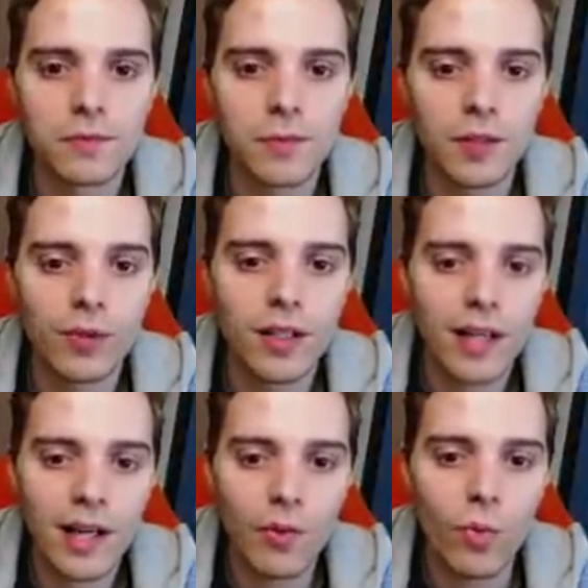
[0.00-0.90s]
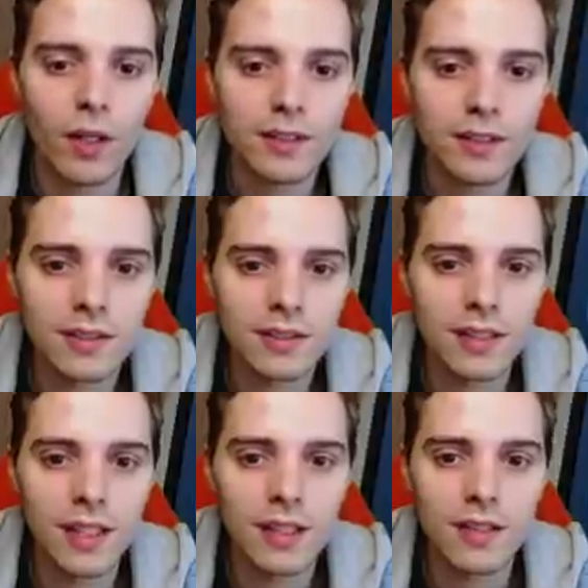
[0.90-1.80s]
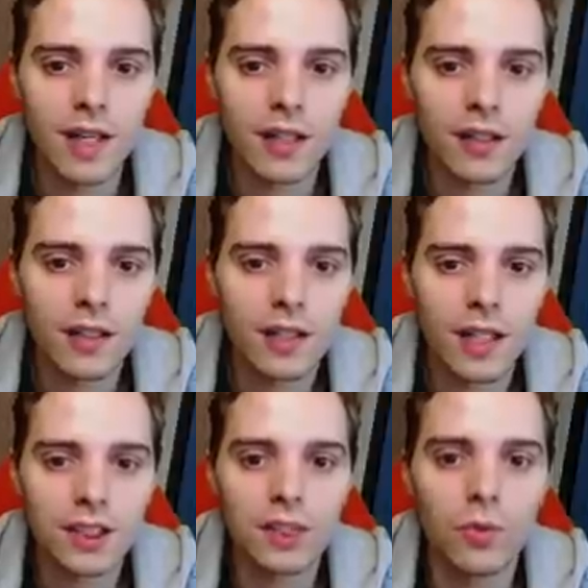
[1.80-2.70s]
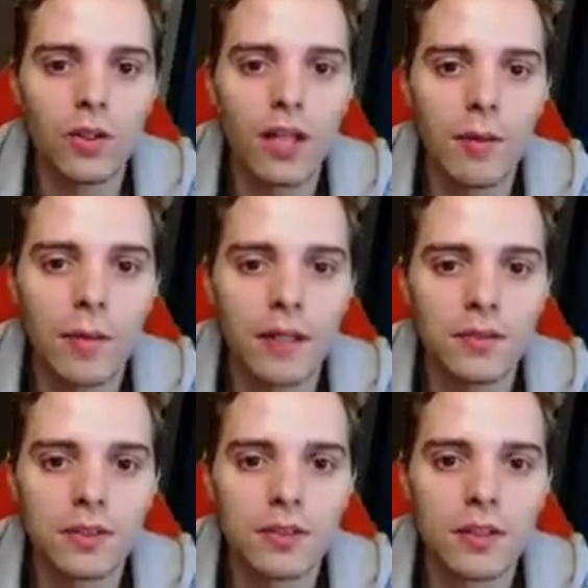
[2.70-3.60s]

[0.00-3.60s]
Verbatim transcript: But if we can get one steady attacker, it actually will help out.